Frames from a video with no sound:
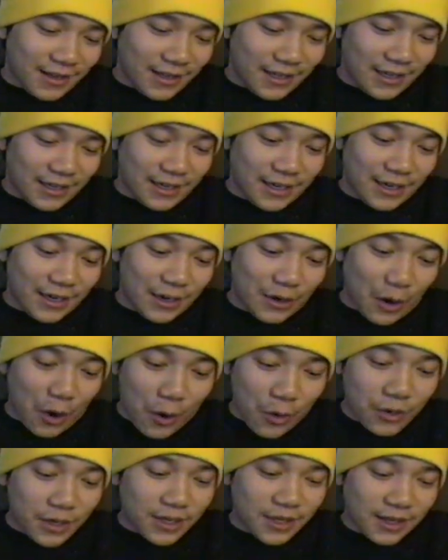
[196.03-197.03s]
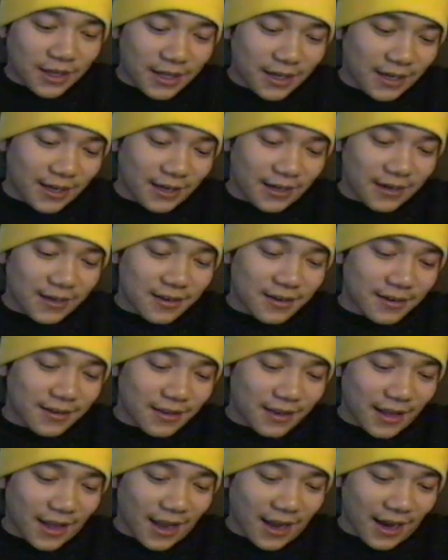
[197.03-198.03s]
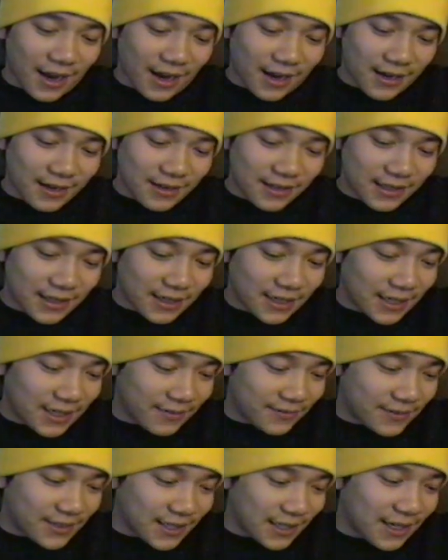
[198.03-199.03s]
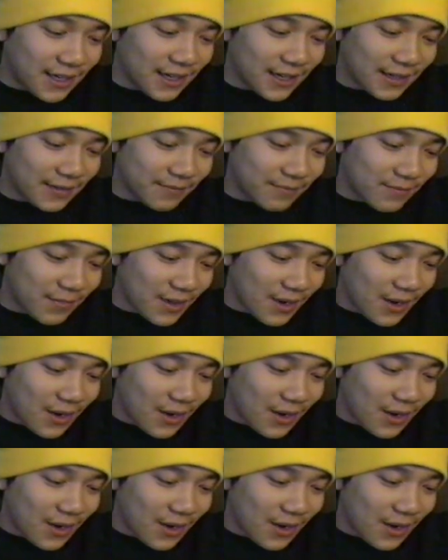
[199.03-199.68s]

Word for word: the only thing that he could have done